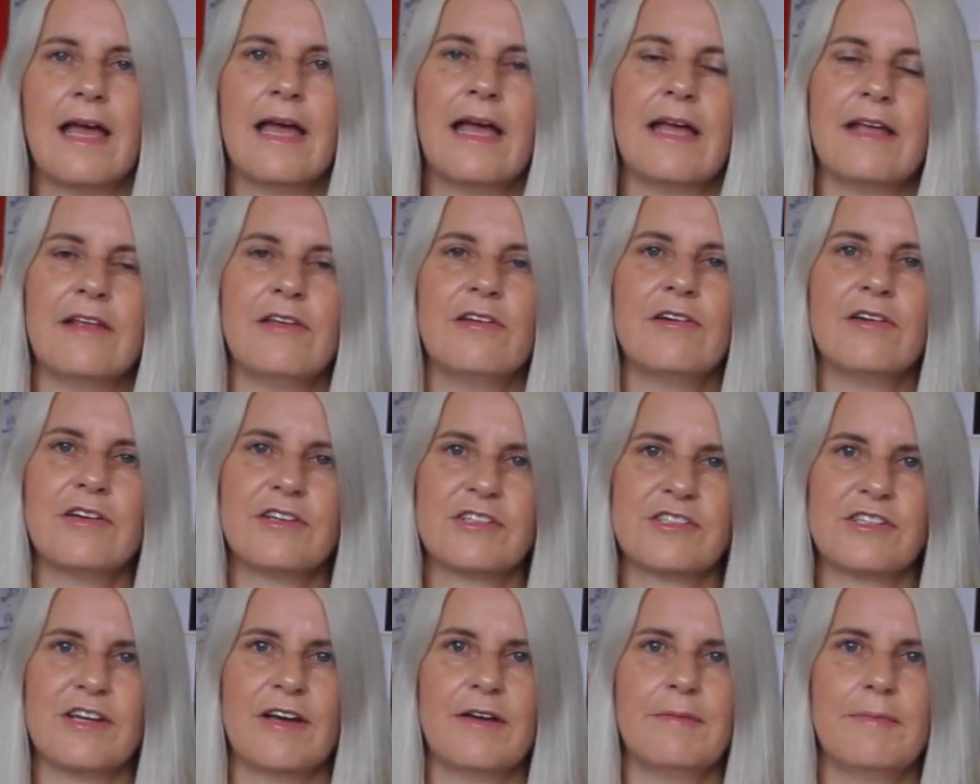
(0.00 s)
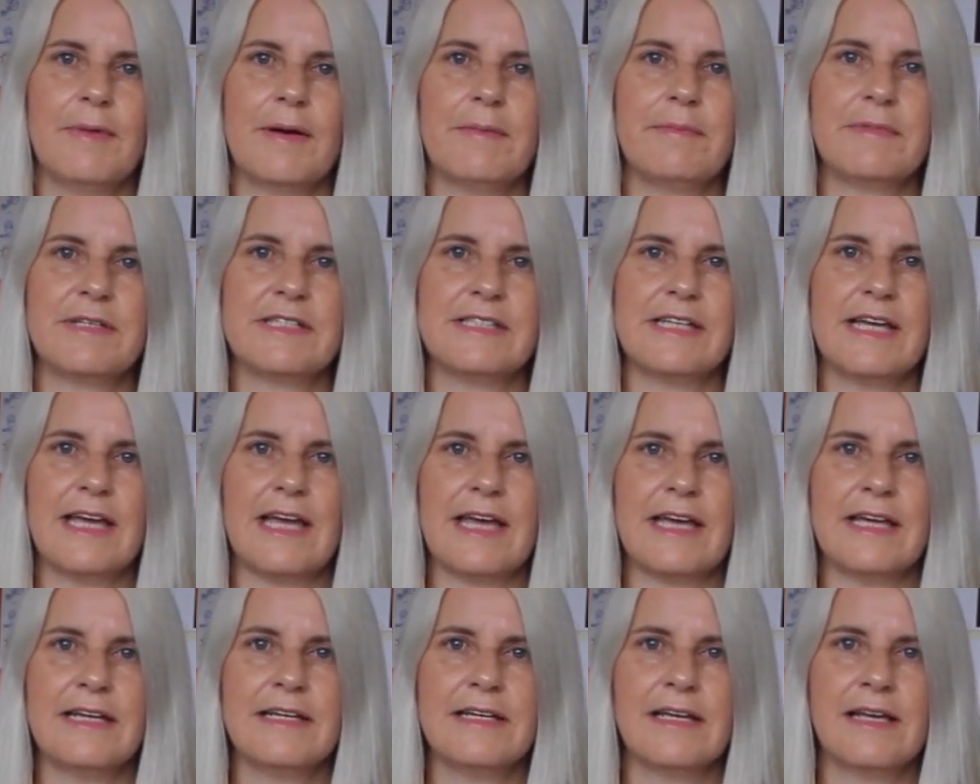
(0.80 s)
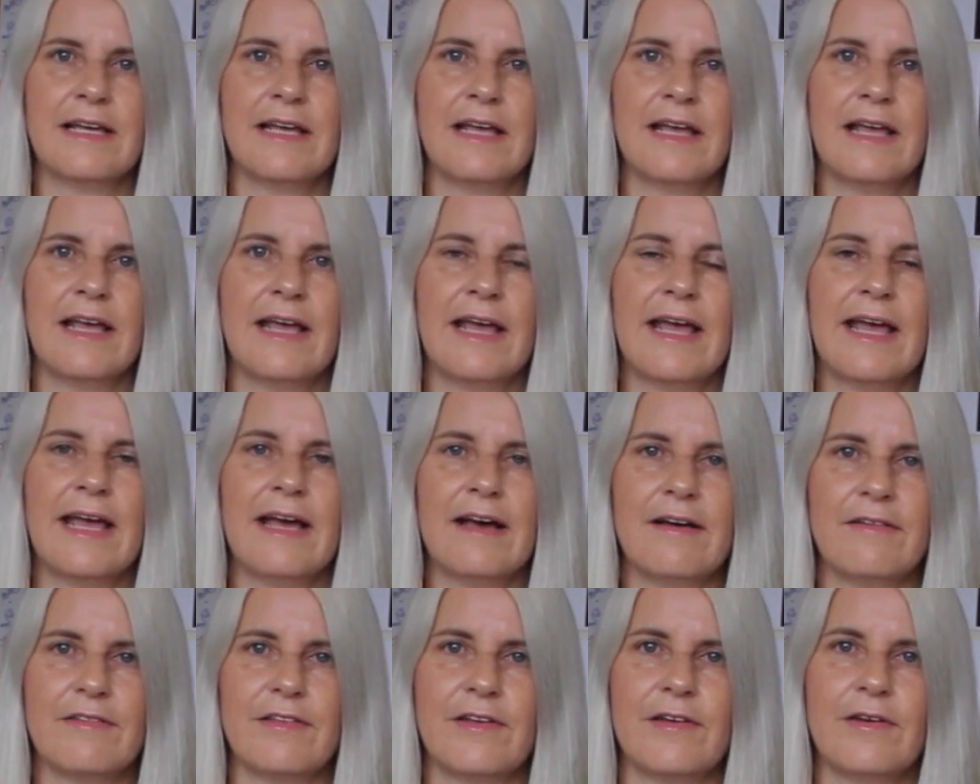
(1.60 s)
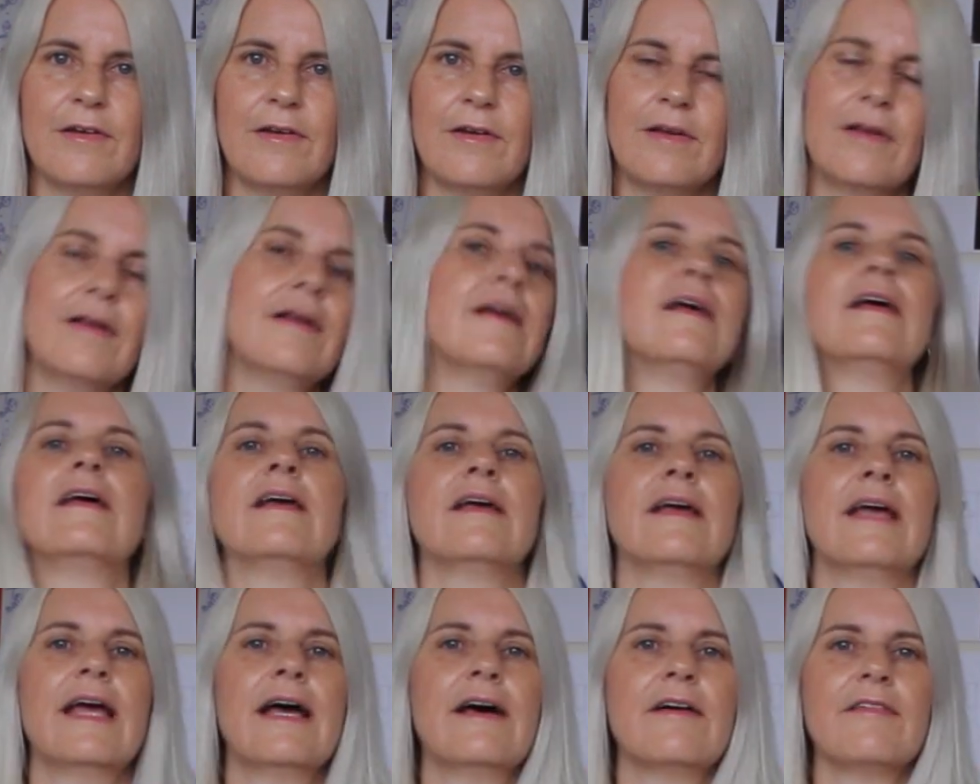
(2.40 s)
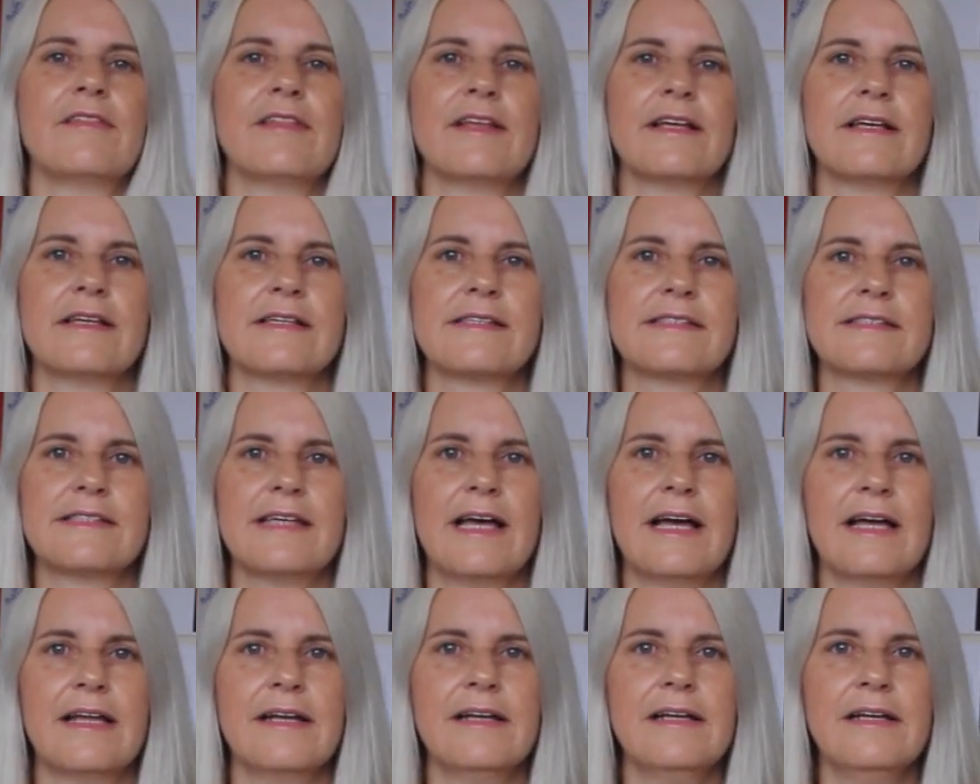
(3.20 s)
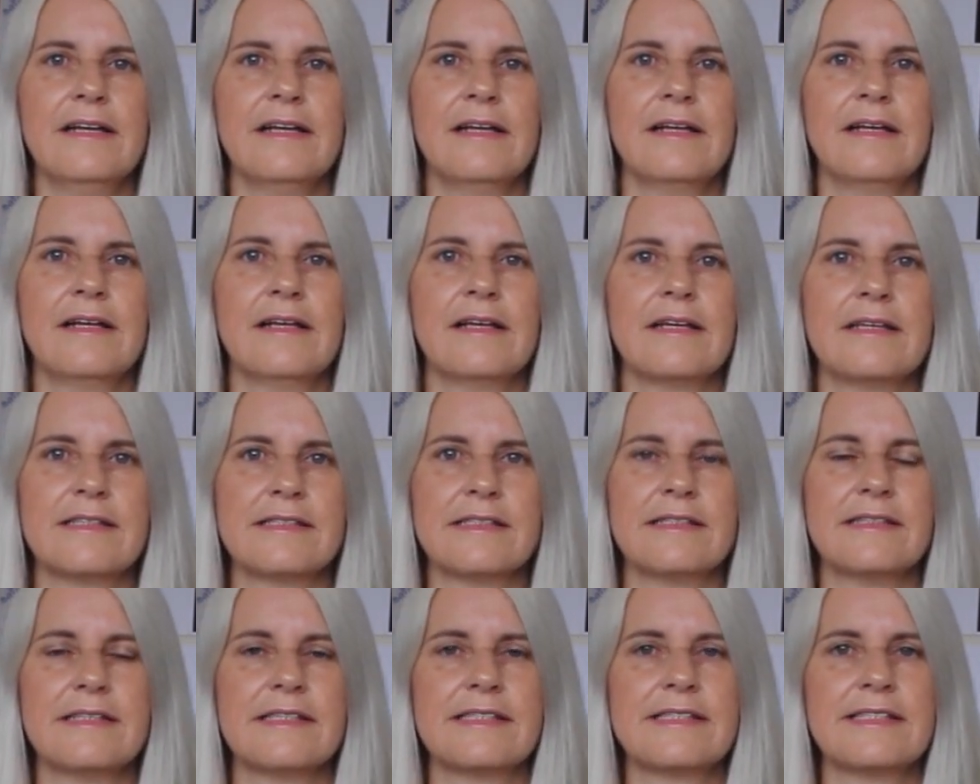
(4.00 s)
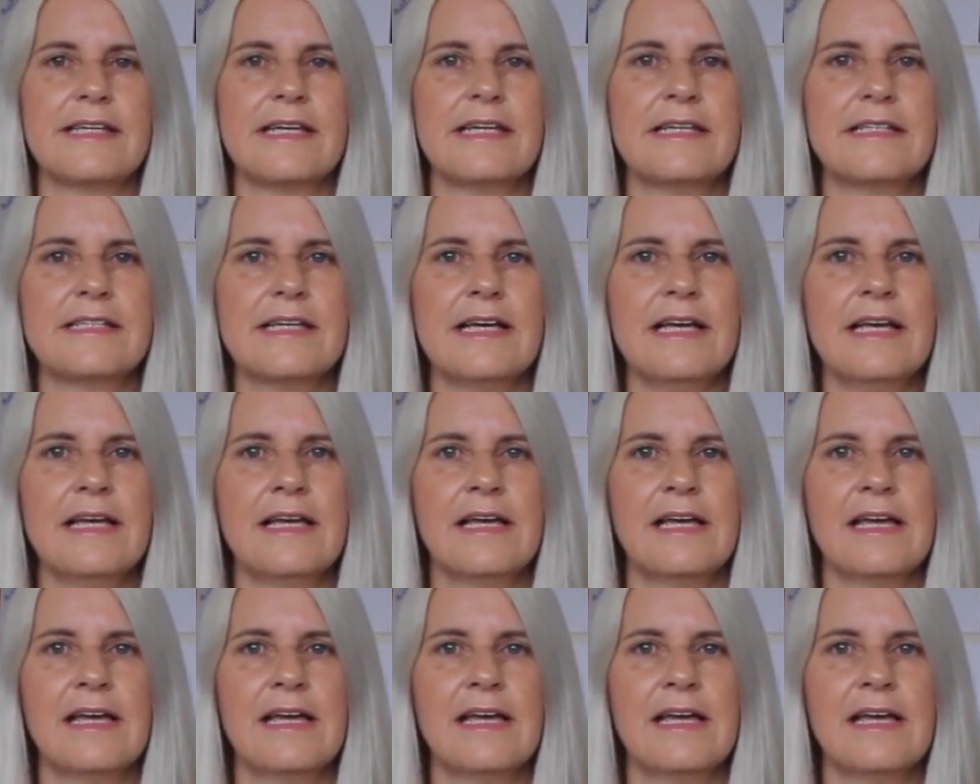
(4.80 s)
And you could show Mum and Dad how the sun is in the centre